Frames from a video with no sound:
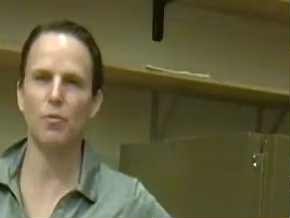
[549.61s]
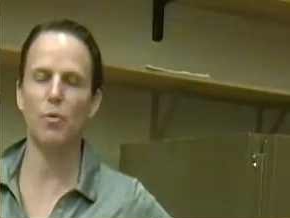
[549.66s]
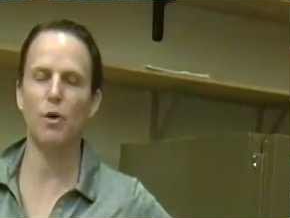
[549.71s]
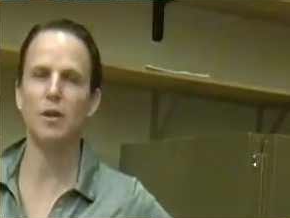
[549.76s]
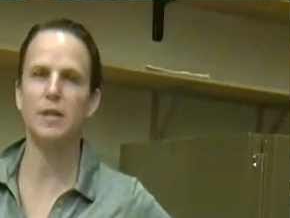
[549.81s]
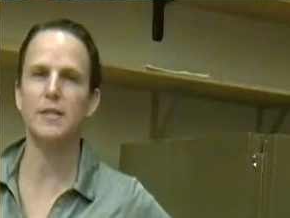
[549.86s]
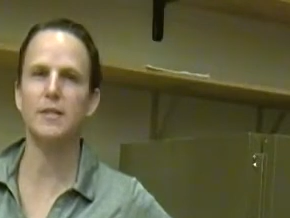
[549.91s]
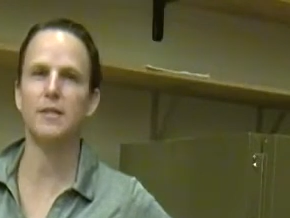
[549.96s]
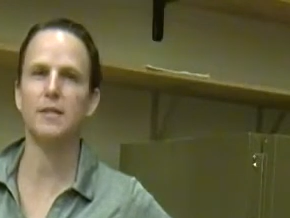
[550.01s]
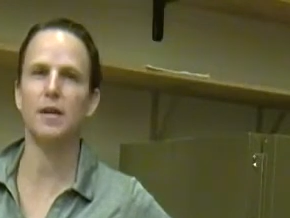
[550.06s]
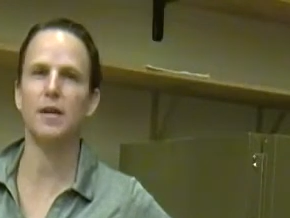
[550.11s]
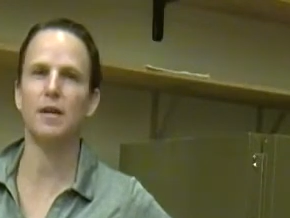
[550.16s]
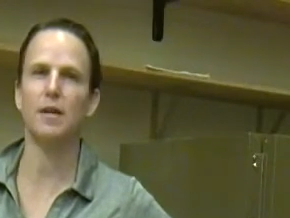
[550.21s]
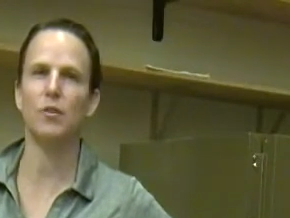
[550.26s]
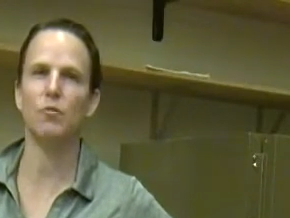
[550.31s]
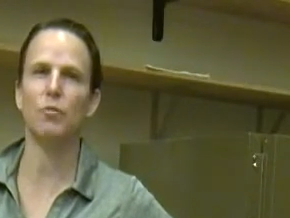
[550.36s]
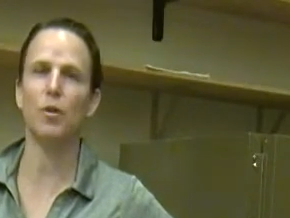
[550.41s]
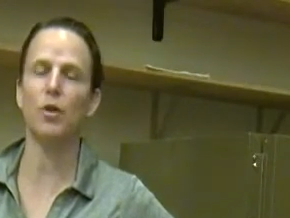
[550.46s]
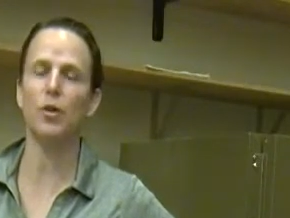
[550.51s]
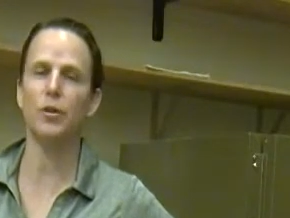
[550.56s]
was
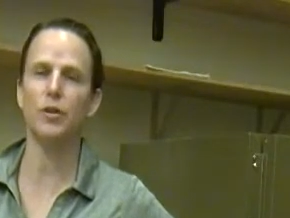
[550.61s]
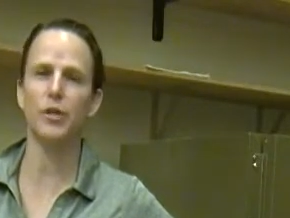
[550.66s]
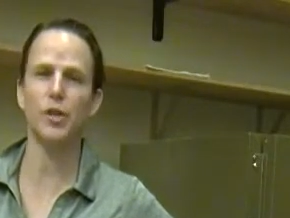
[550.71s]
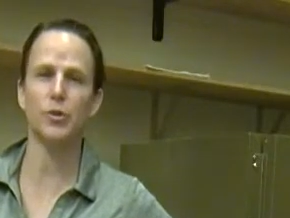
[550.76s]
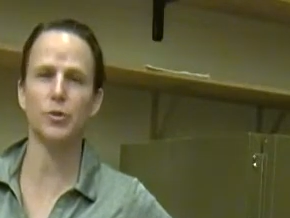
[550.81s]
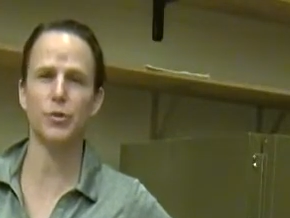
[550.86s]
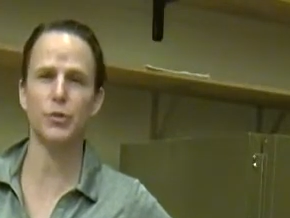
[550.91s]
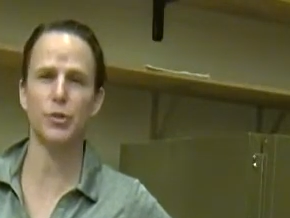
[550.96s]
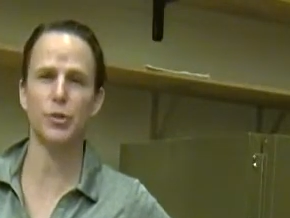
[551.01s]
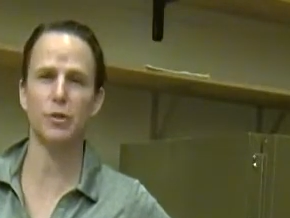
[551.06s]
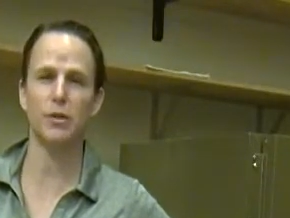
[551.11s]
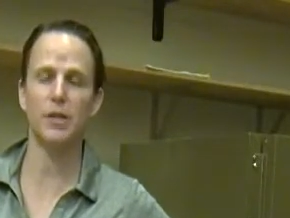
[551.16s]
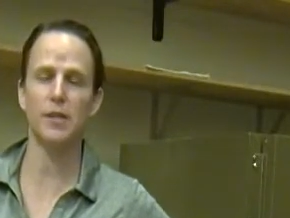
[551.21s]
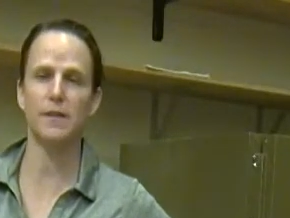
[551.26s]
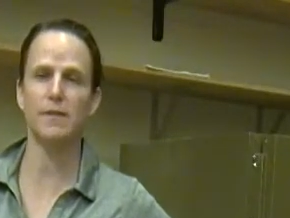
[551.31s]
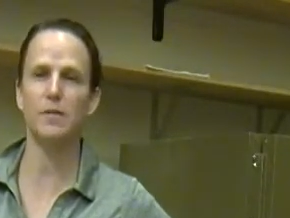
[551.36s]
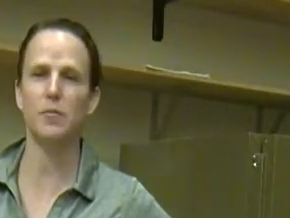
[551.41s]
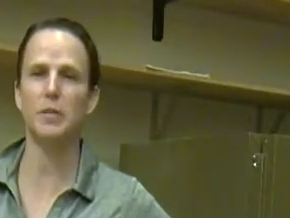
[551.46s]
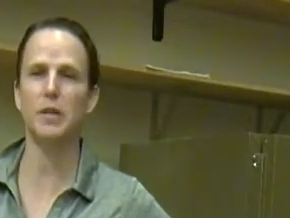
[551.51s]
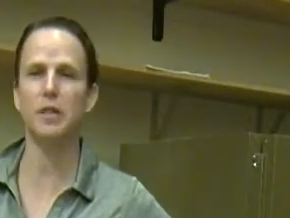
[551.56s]
a roller coaster
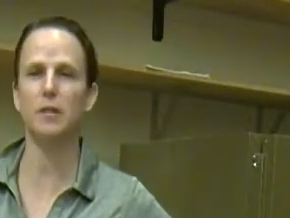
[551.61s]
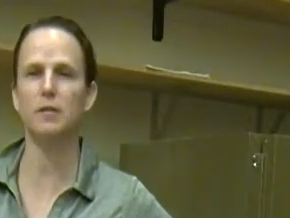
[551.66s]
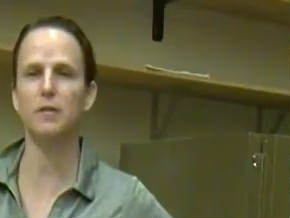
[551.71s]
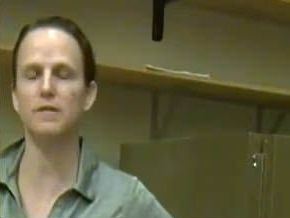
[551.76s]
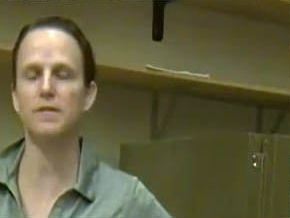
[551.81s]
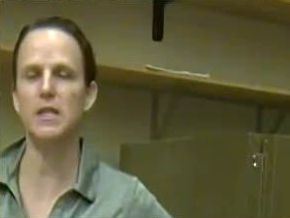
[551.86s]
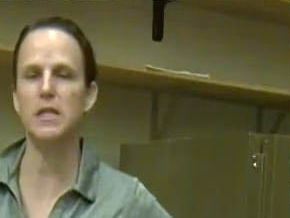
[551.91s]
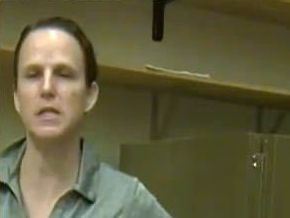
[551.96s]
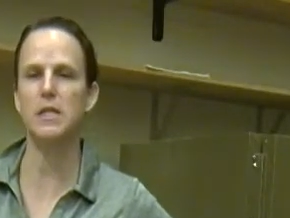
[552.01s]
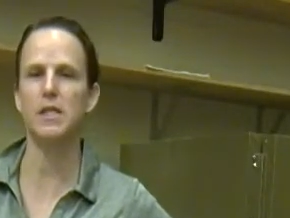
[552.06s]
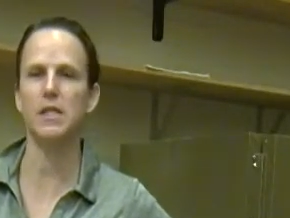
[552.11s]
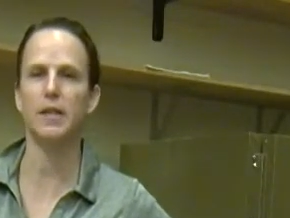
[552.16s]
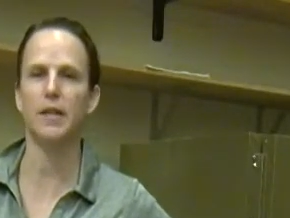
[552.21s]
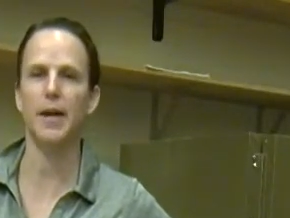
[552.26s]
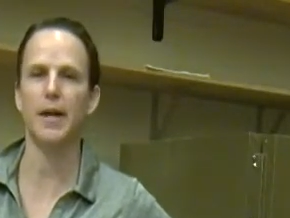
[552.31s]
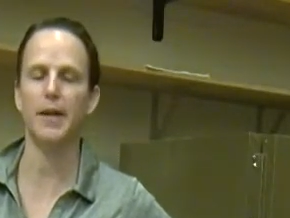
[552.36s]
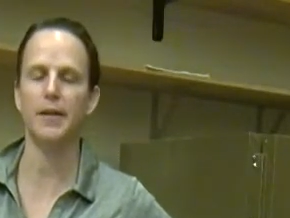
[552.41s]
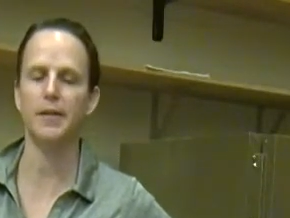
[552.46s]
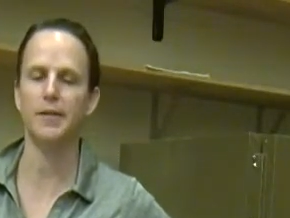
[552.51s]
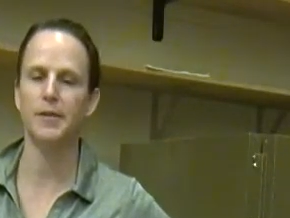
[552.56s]
in the middle of
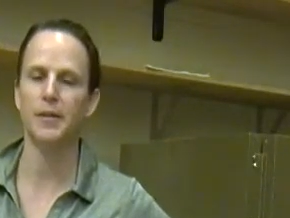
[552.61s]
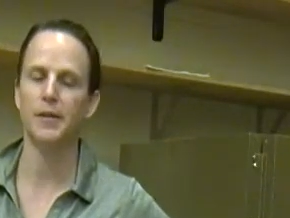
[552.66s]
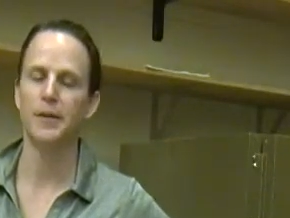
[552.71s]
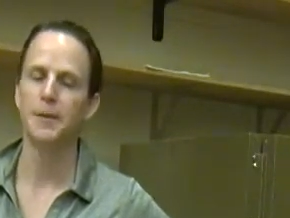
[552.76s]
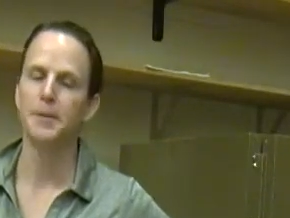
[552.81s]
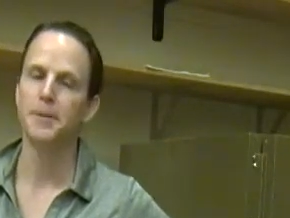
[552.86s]
Disneyland.